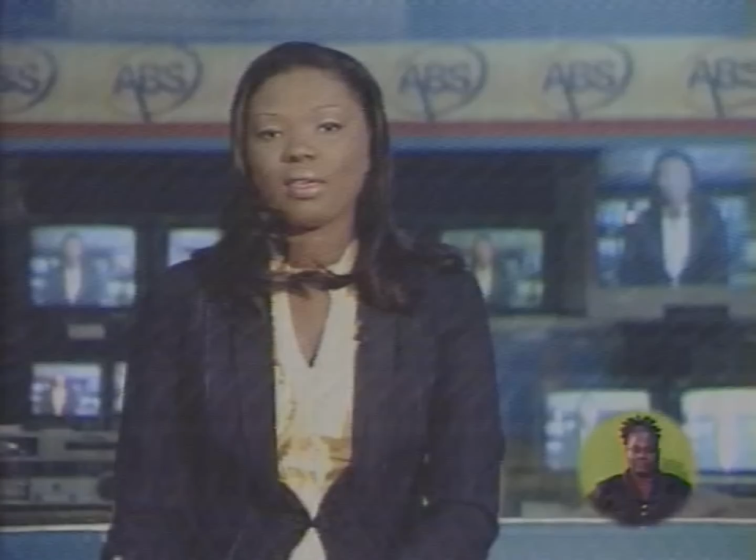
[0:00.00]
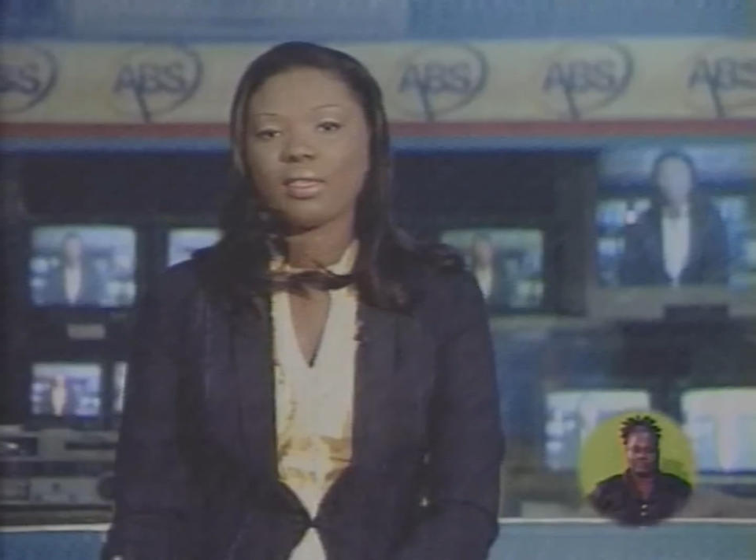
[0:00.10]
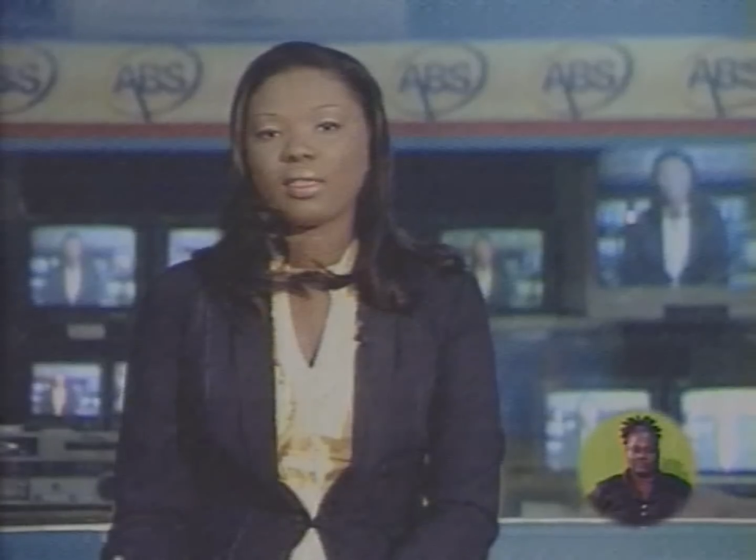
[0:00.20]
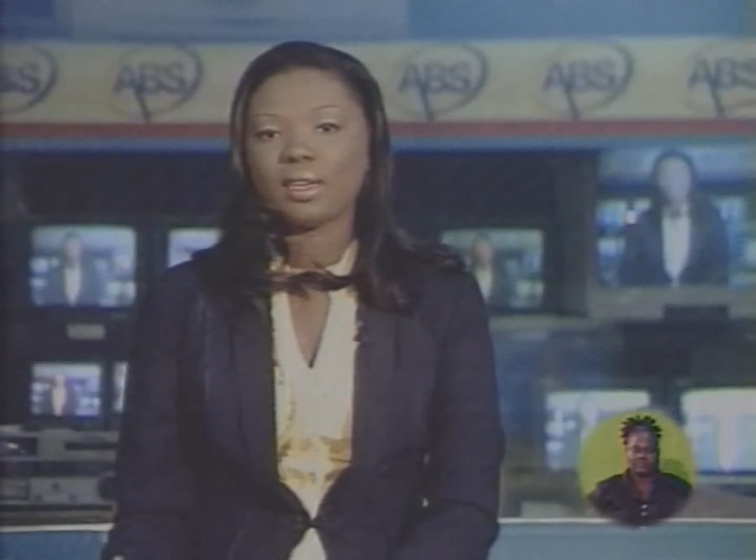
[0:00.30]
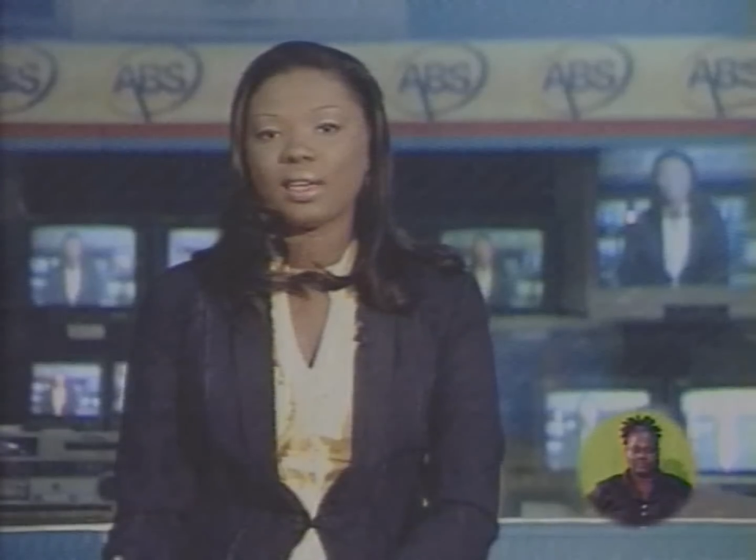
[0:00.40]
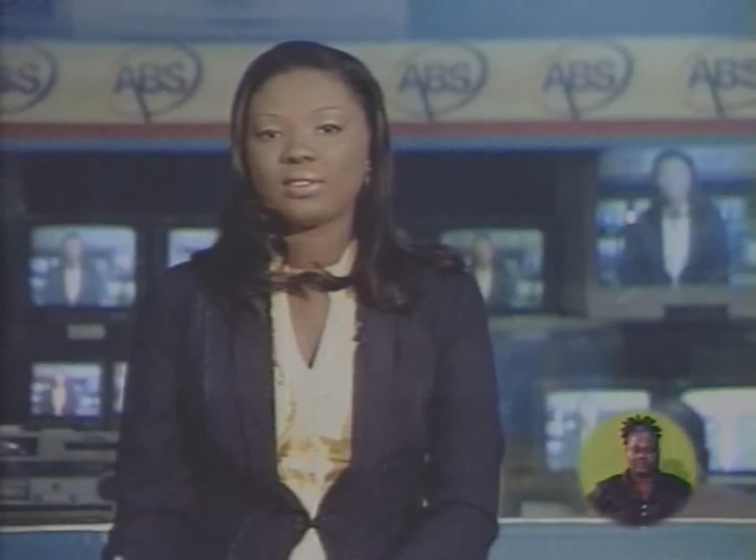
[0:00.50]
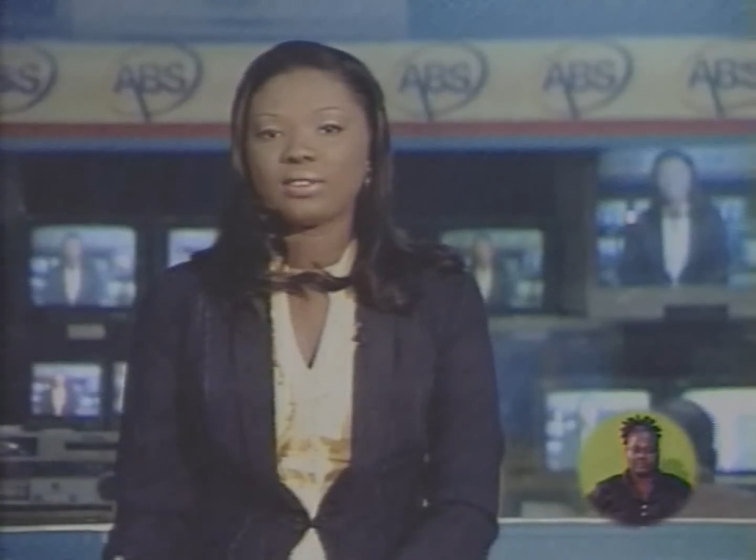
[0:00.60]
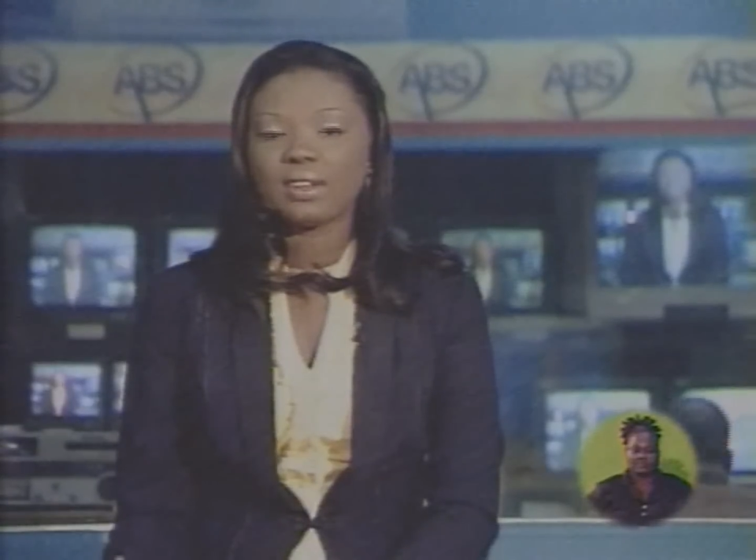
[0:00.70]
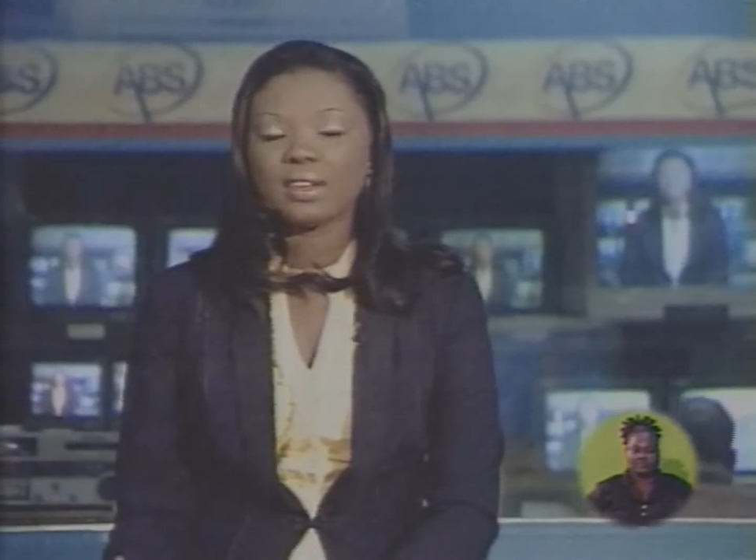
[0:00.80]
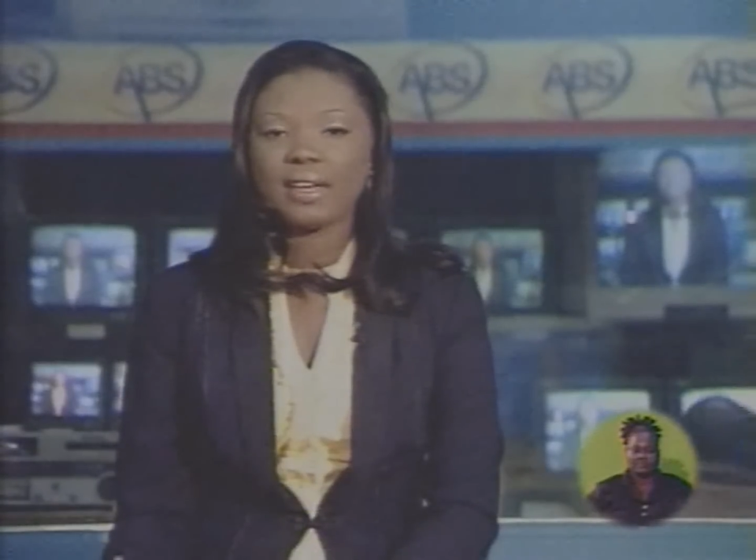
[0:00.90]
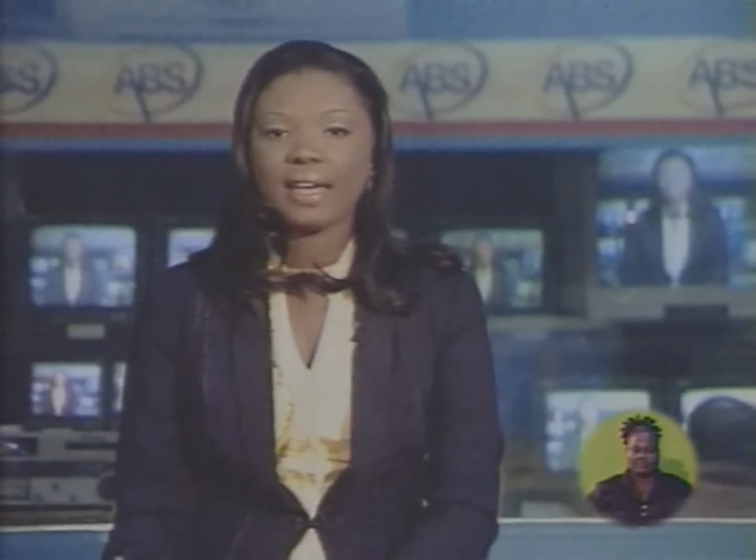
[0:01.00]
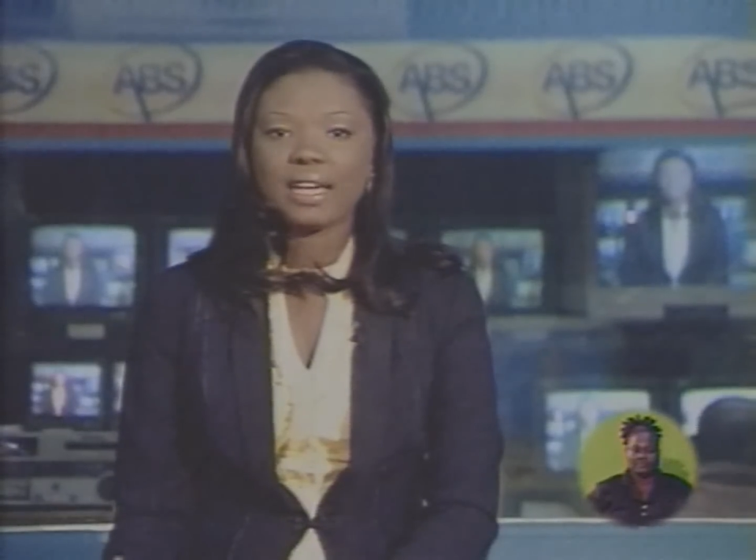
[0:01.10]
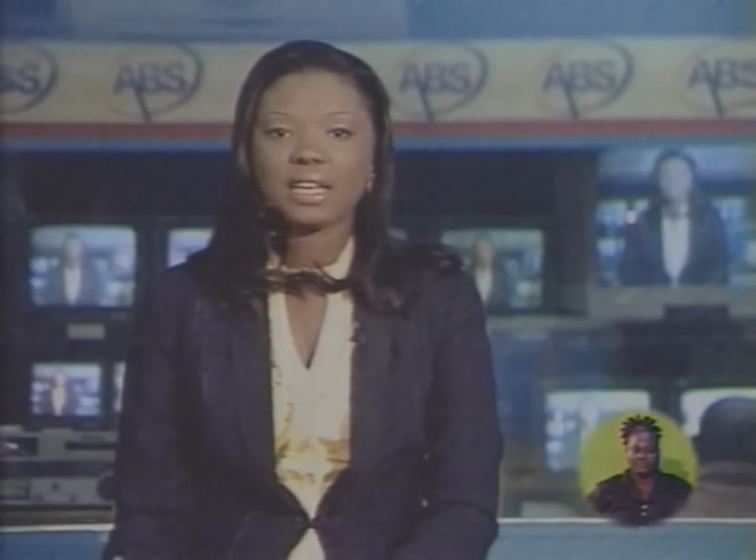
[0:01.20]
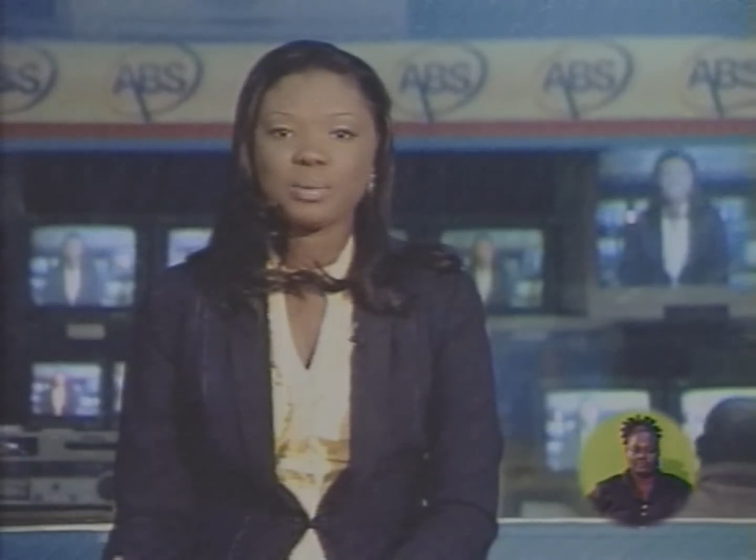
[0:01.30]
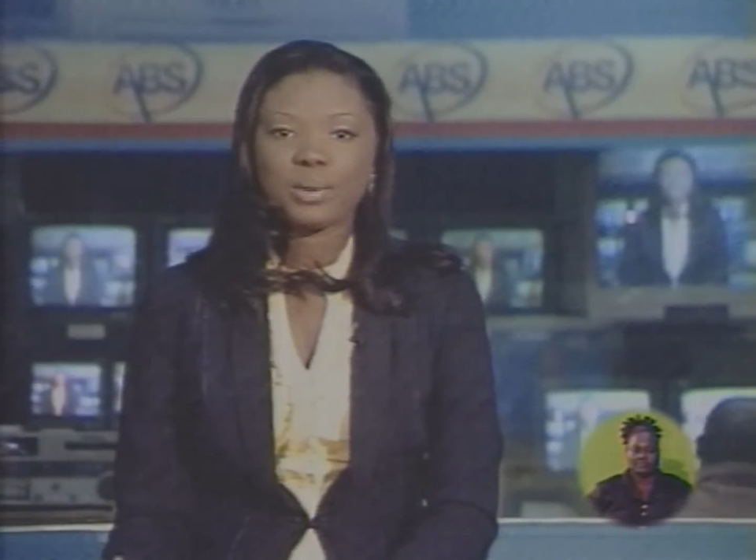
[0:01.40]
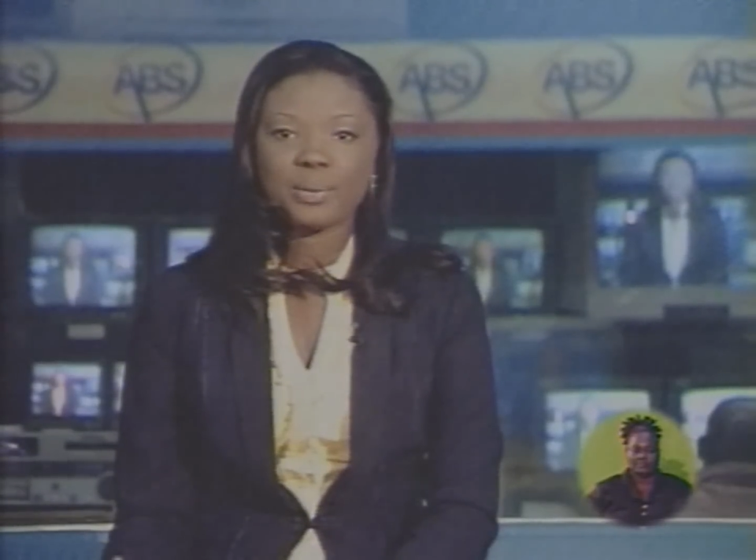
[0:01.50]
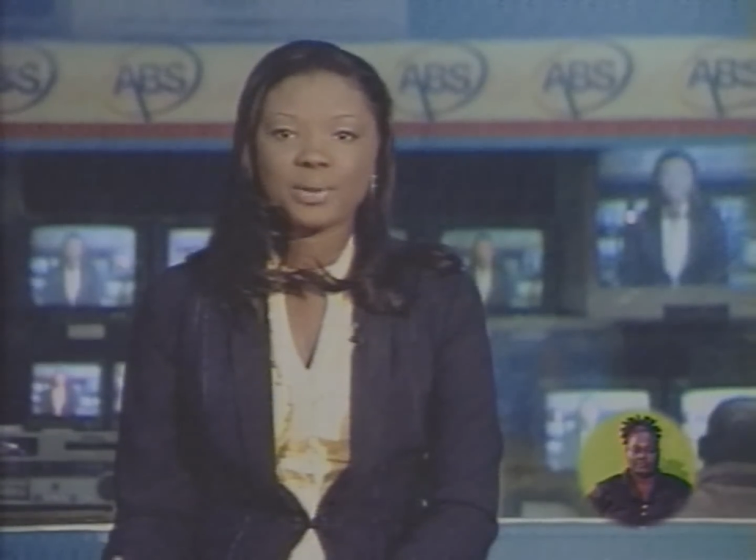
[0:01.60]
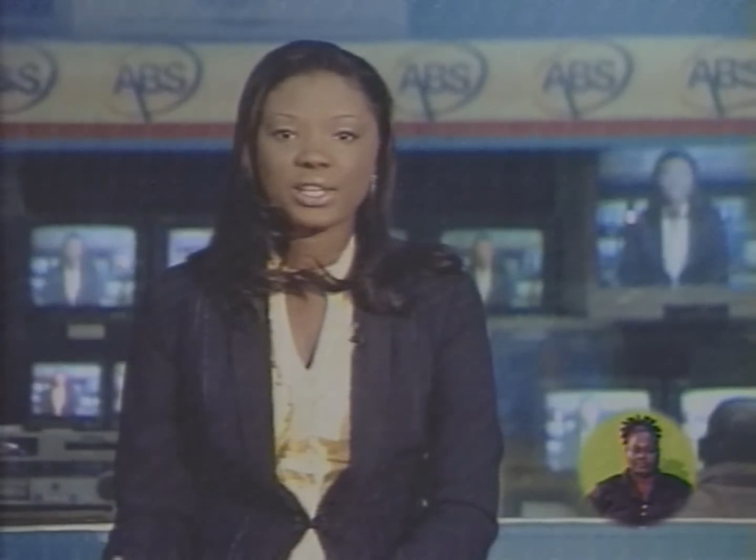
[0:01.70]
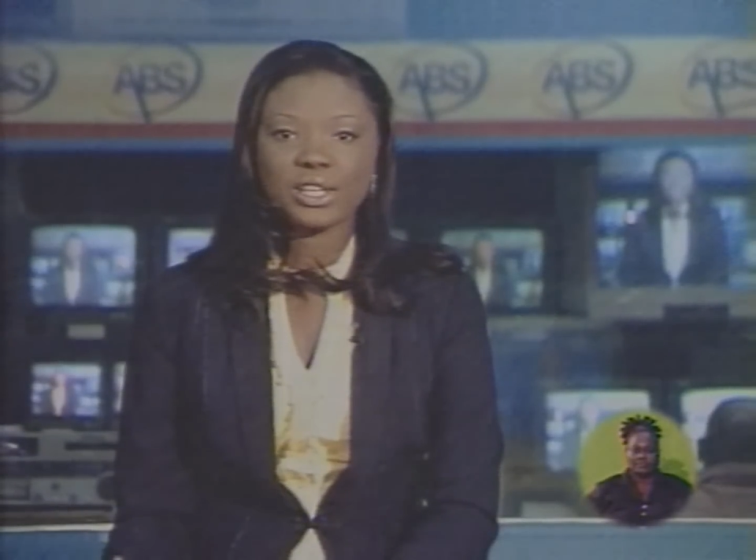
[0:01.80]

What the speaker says: The Antigua and Barbuda